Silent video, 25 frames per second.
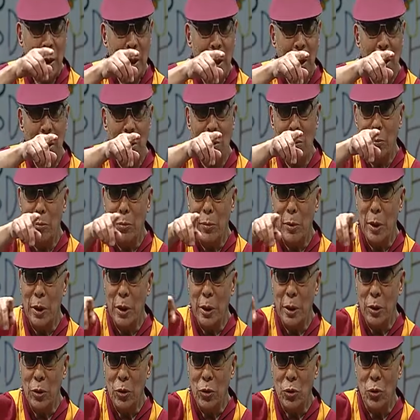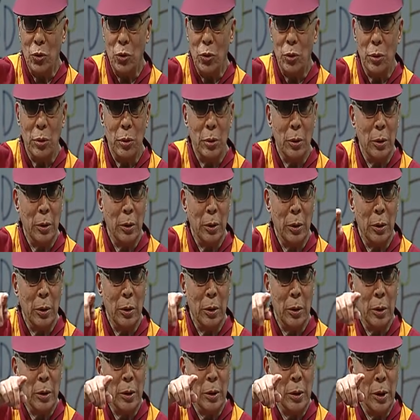how many uh,
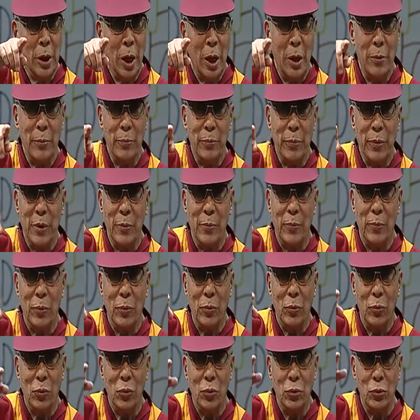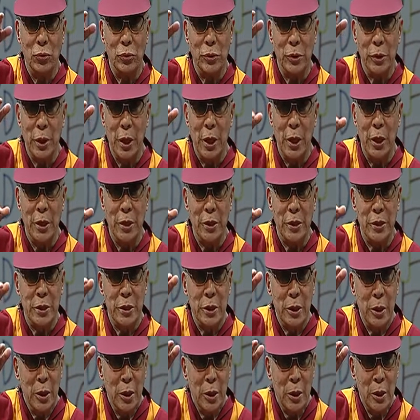young people whose age
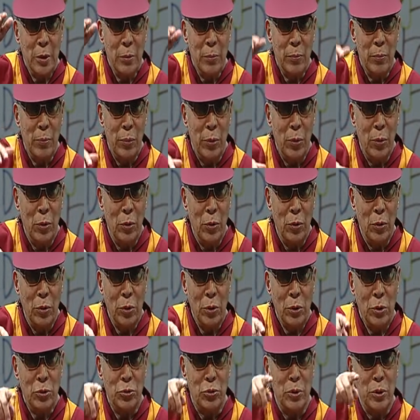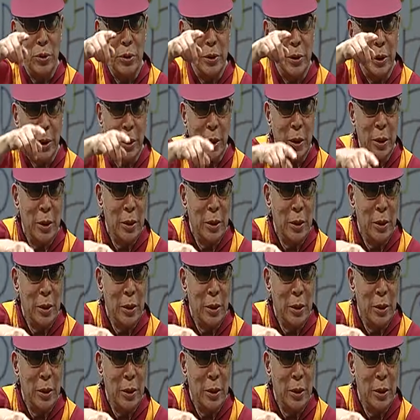below twenty?